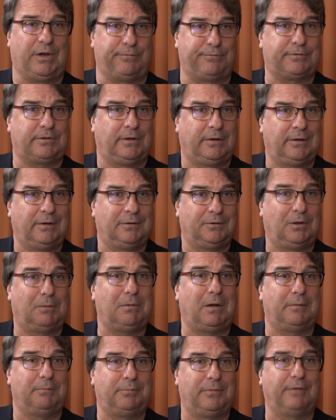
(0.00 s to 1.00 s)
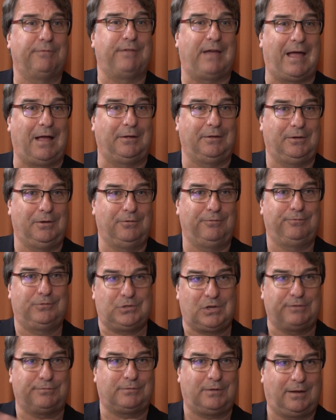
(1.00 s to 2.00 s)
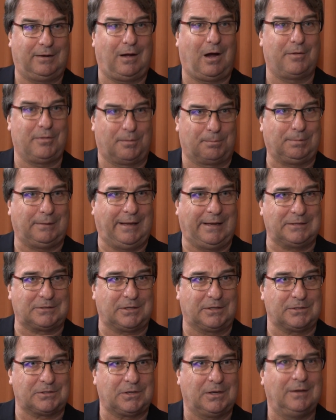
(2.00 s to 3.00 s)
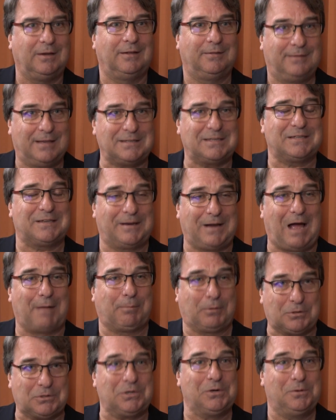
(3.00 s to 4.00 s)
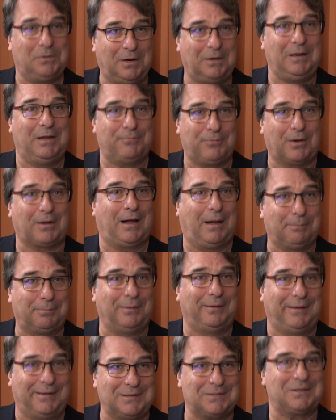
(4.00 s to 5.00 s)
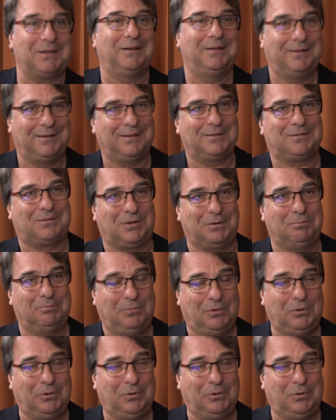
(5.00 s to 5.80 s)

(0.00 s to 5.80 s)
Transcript: shift about the value shifting other places. This is an opportunity for companies to